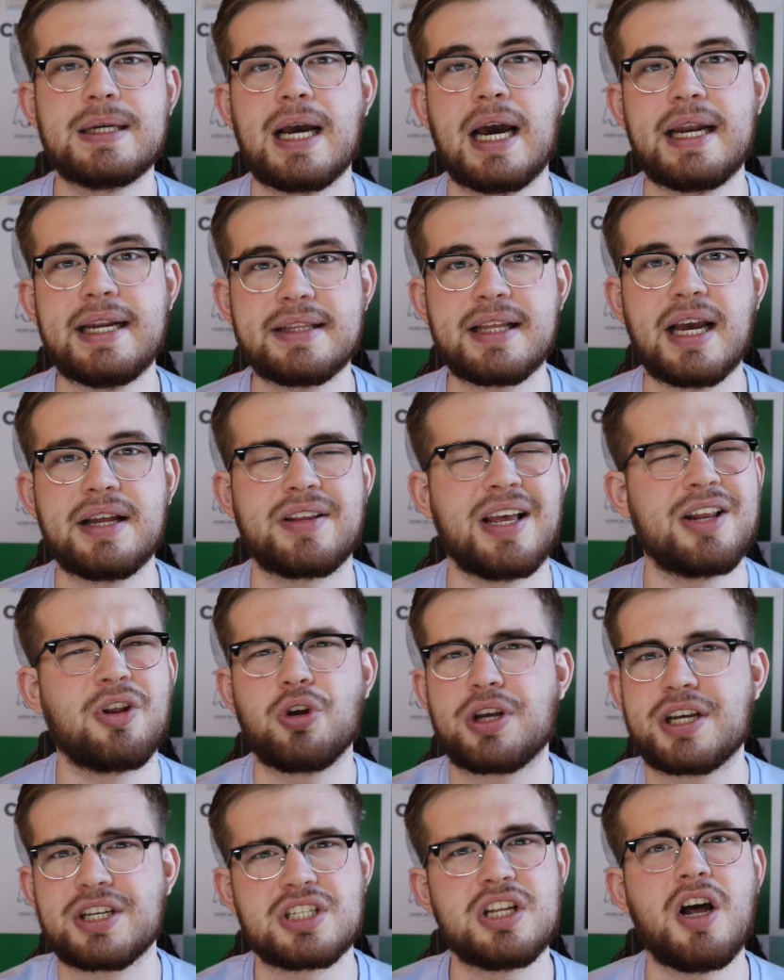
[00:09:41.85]
And he did. And
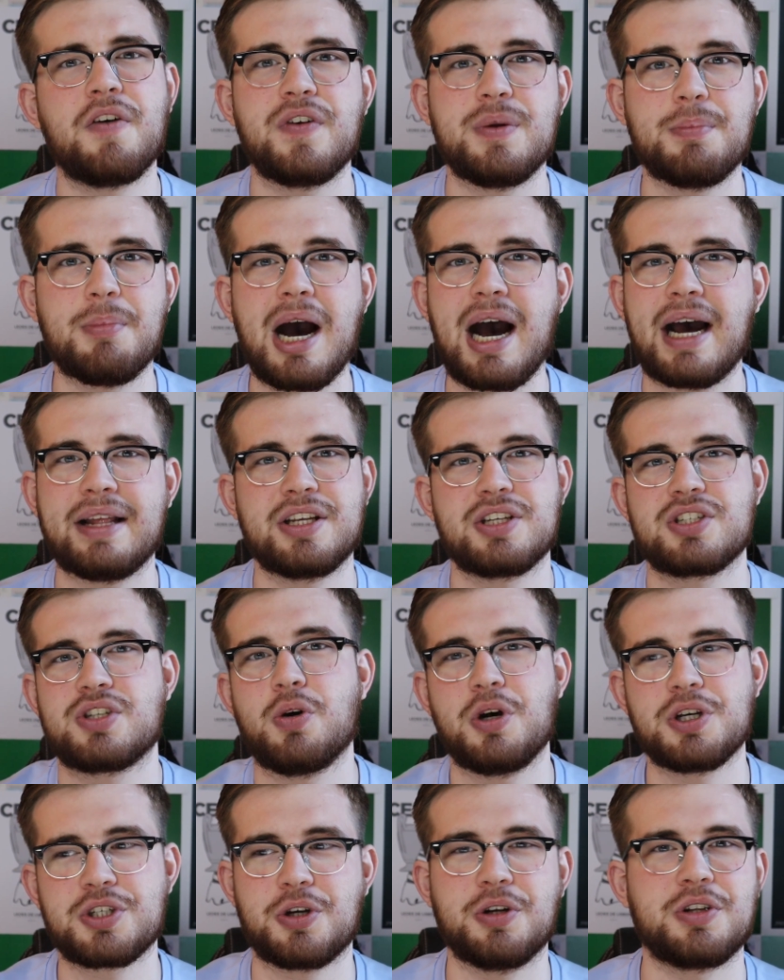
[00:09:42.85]
look, it's nothing mad. It's
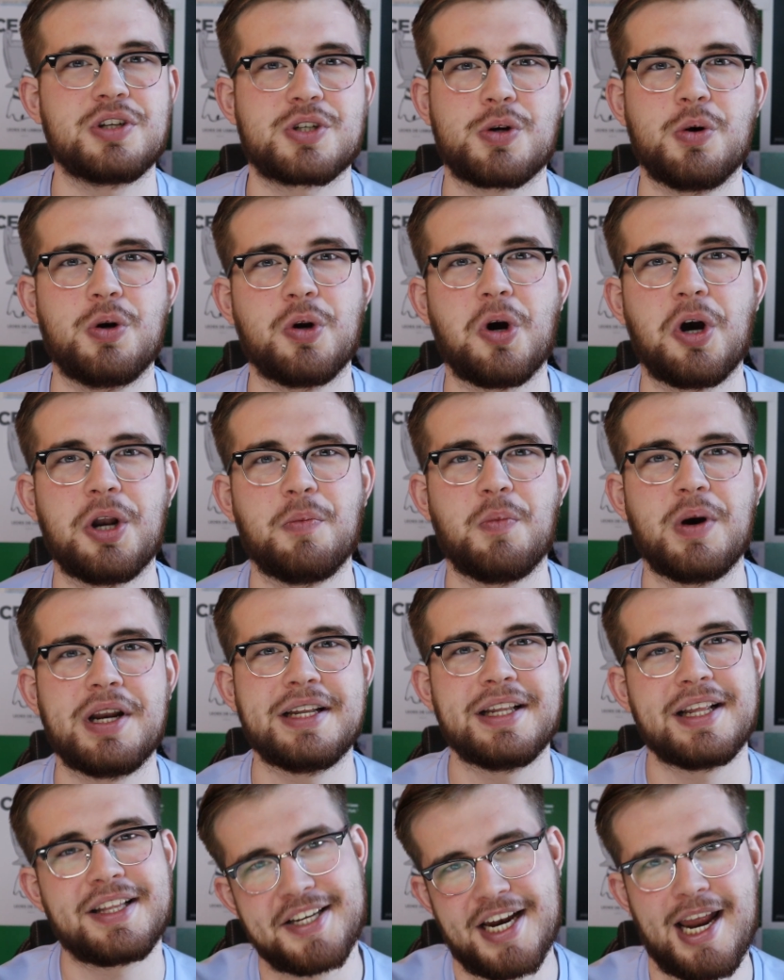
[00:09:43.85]
not as good as going on and
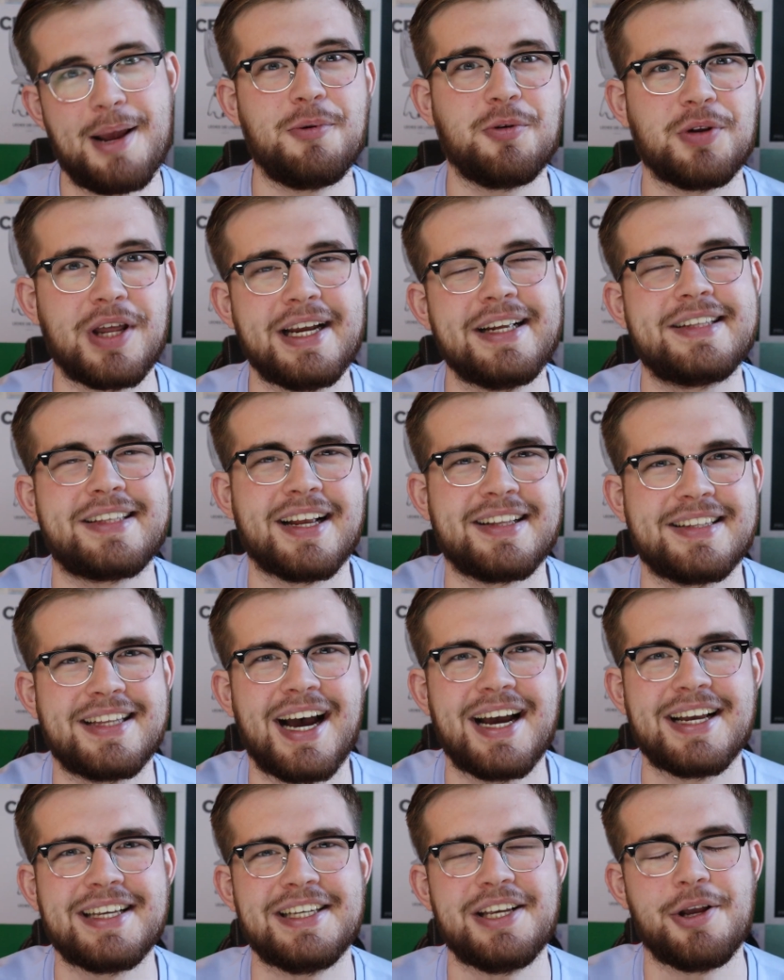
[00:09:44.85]
winning the treble that he did
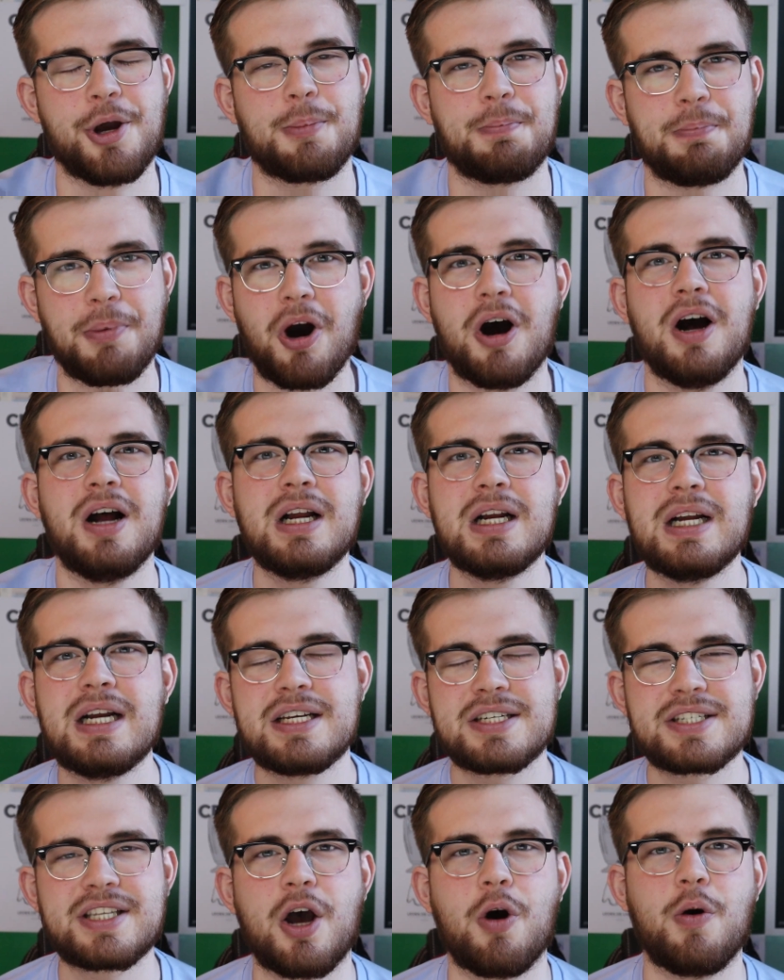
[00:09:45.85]
that year. But
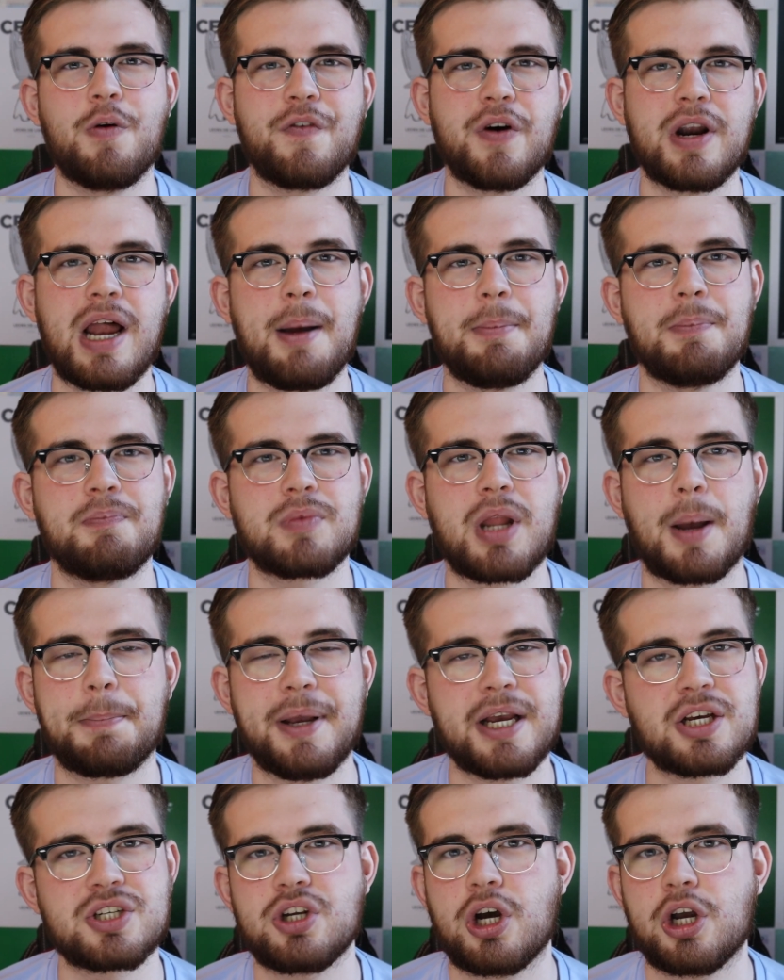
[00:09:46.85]
still, for him, a
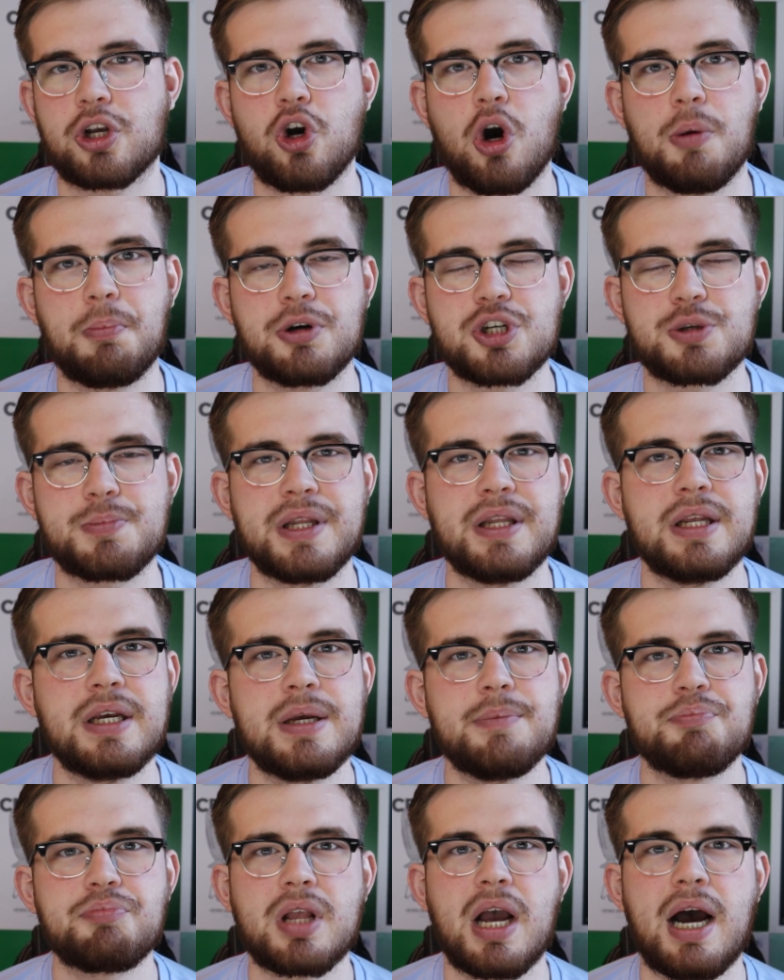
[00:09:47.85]
personal accomplishment.
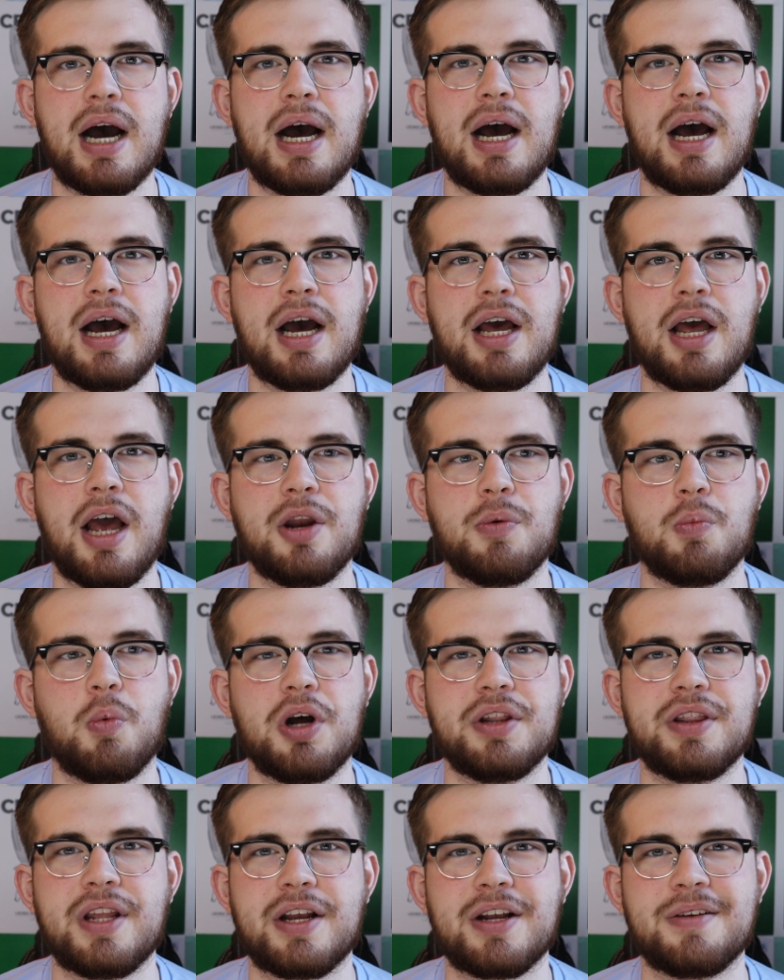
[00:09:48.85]
And
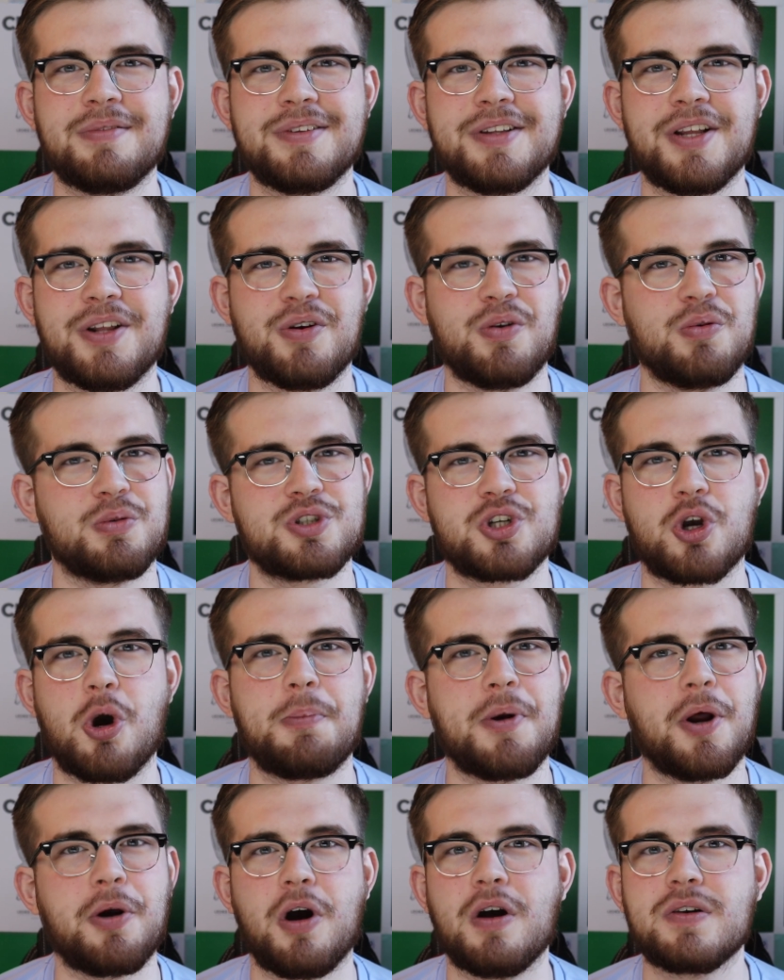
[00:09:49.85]
one that, you know,
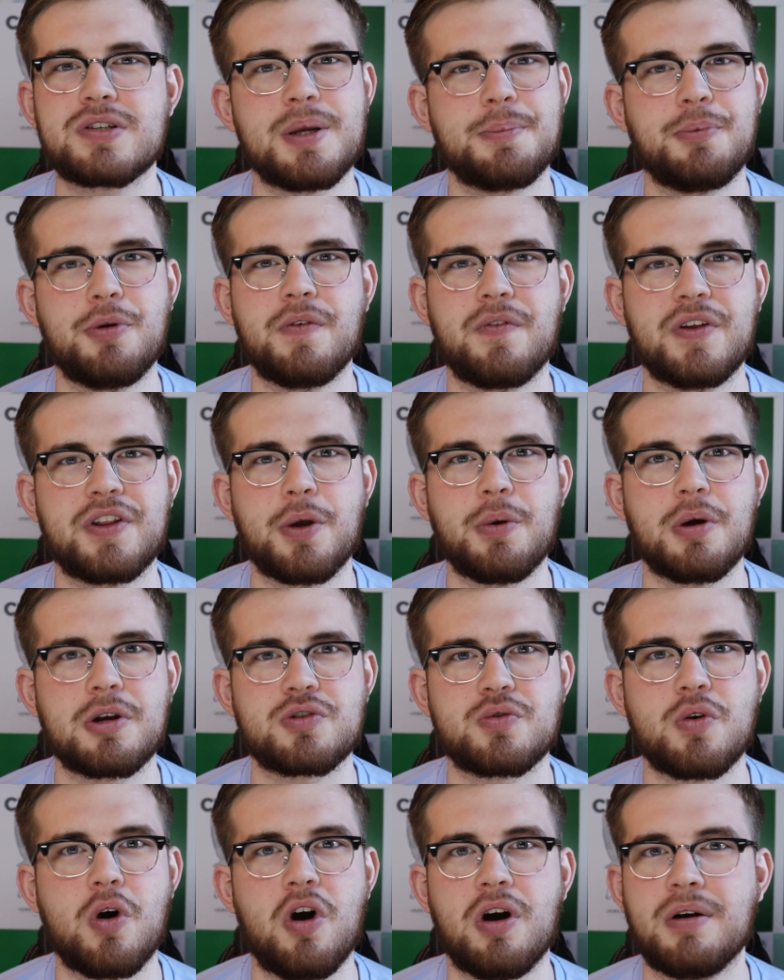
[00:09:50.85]
Scott Brown lost to prove the
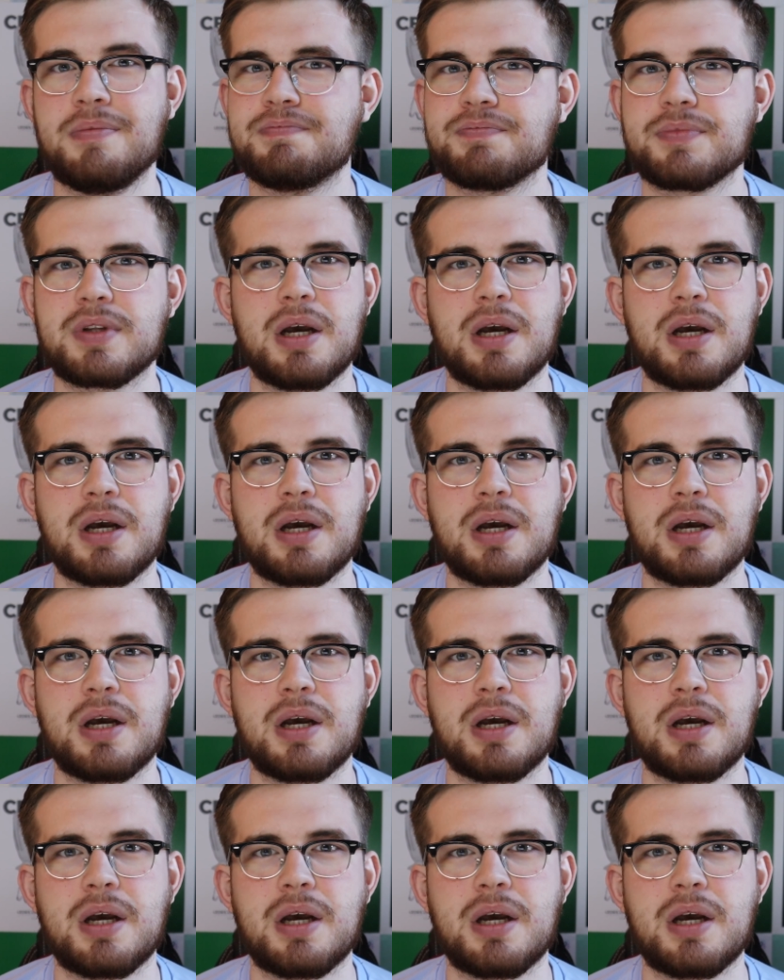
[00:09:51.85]
doubters wrong.